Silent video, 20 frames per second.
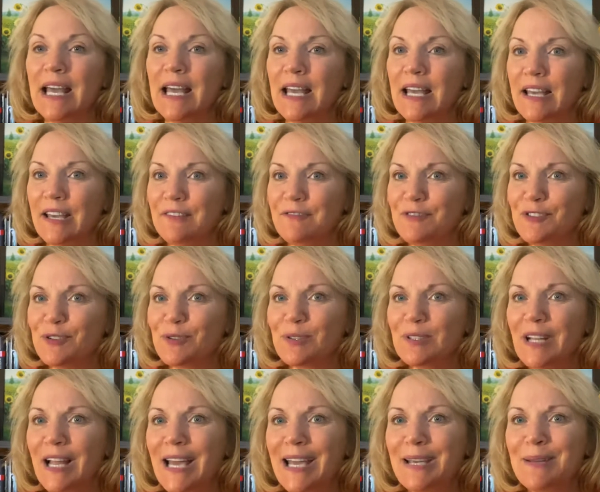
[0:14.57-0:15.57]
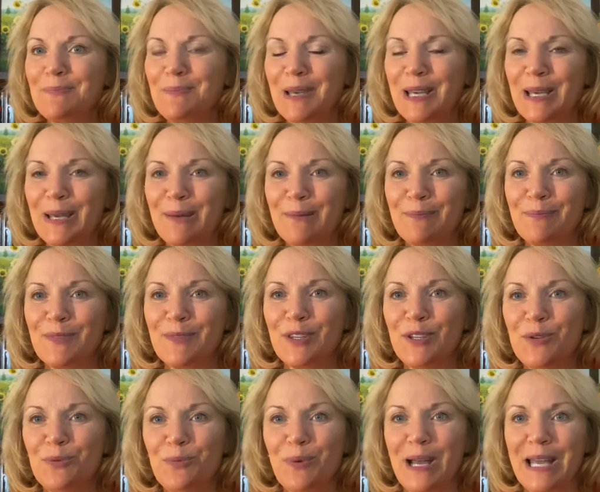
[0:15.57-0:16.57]
If you're like me,
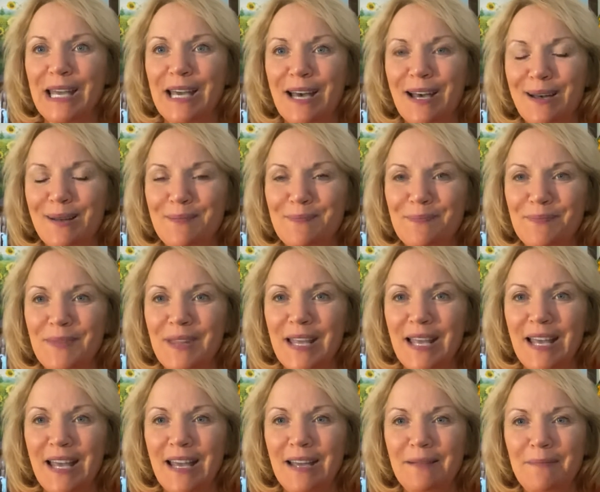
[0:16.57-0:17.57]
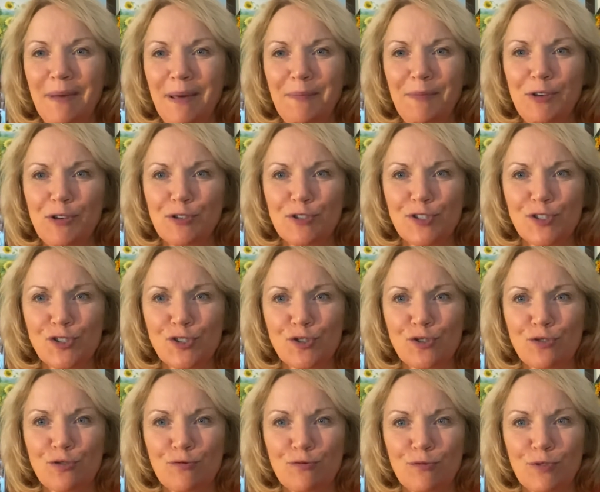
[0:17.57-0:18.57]
you wake up and maybe you'll
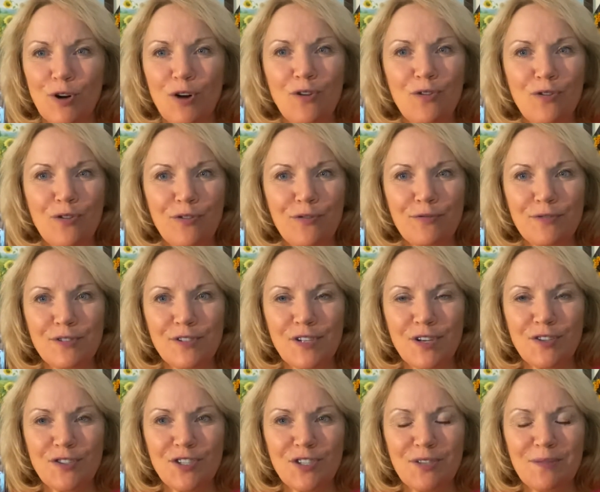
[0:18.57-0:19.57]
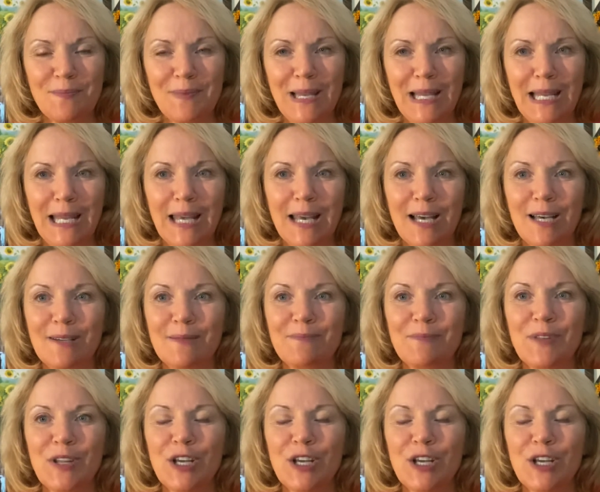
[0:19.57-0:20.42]
scroll through social media